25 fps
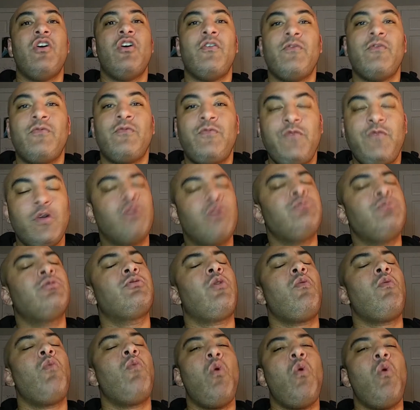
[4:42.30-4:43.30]
filled with
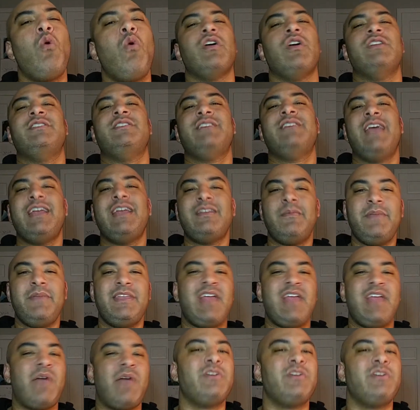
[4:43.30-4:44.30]
rewards. And to me,
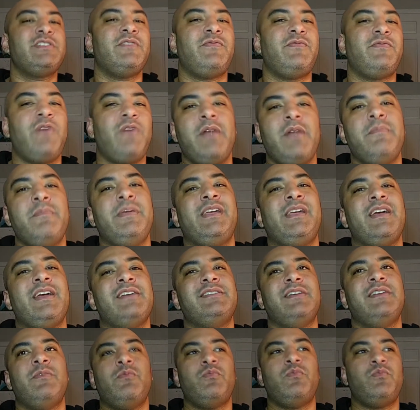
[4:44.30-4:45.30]
that wasn't fun because
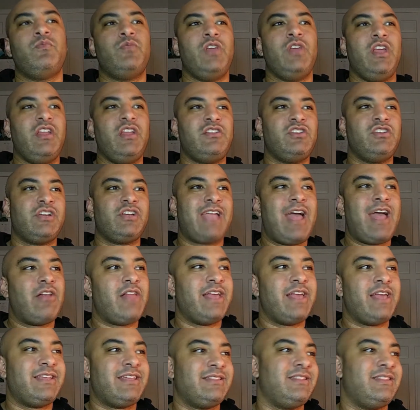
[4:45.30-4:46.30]
it took out
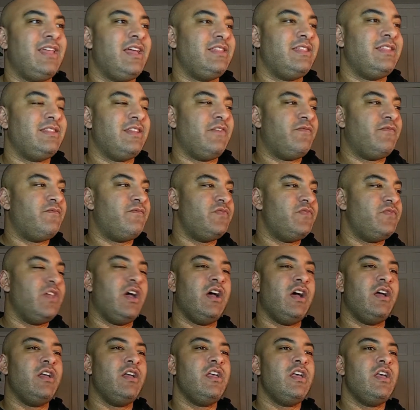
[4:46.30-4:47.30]
like the
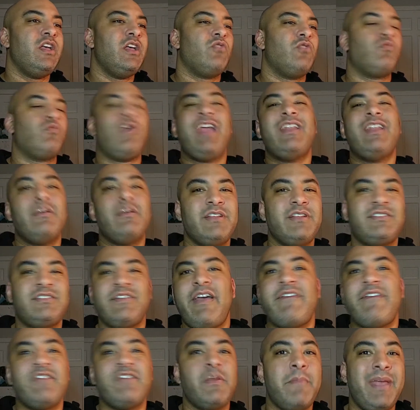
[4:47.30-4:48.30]
randomness and
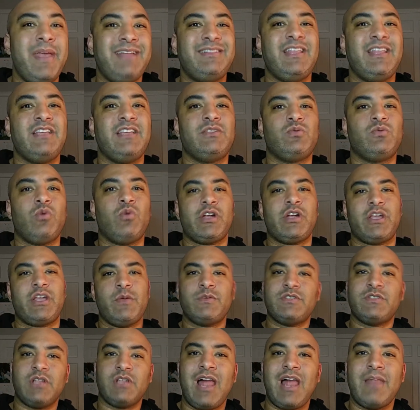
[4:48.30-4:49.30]
having to make things work. It
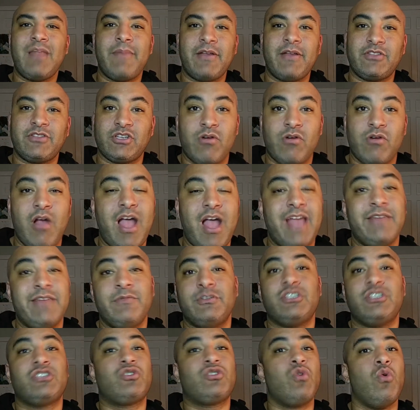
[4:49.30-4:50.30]
was a lot about the grind,
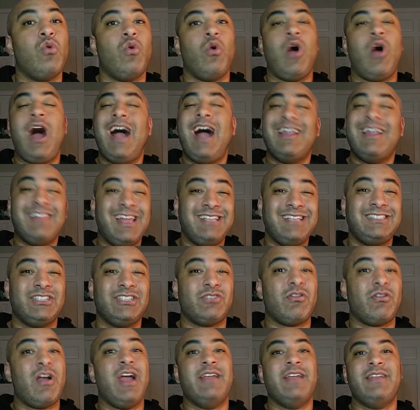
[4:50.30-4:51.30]
which is cool. I like the
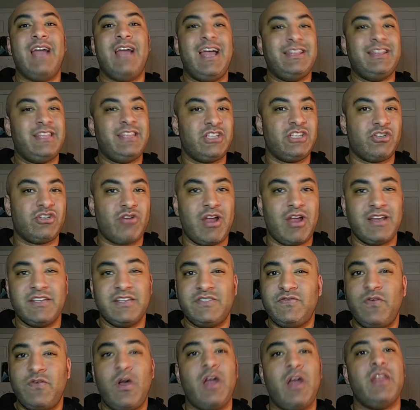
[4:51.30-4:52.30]
grind. I think the grind is
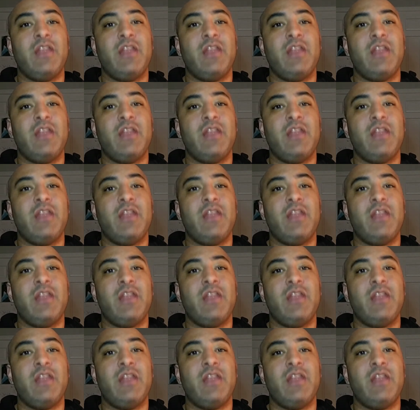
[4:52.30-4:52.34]
fun.